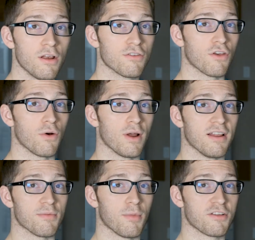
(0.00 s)
So
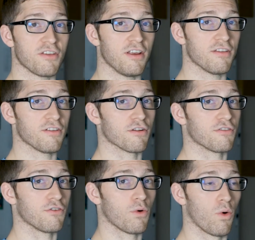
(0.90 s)
it's much
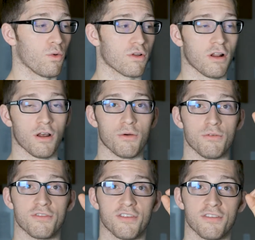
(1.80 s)
easier to hold
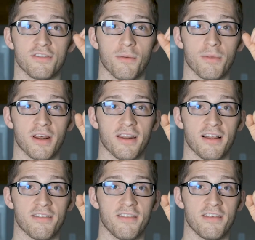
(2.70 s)
closed something
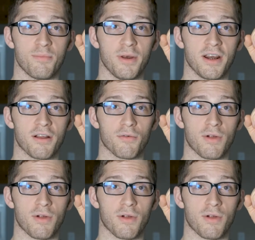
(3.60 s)
that's this big